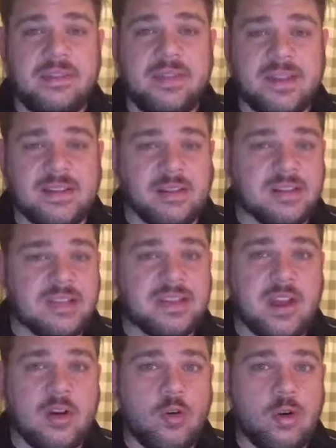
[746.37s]
The intelligence
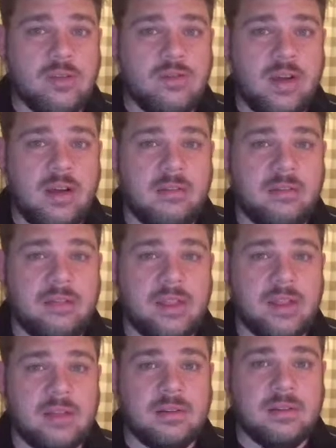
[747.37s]
cycle would involve
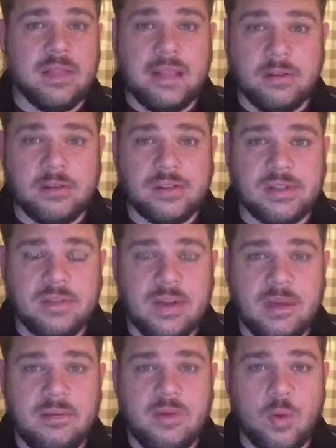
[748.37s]
the leaders
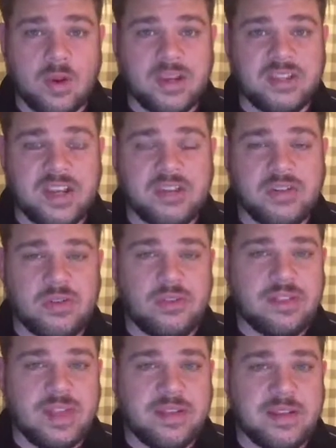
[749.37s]
of the organization who
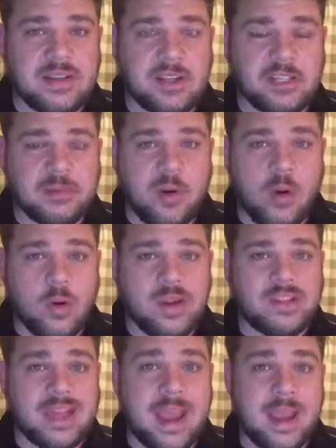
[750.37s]
set the intelligence
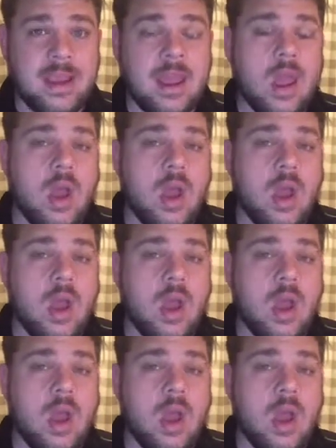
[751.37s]
priorities. Hey,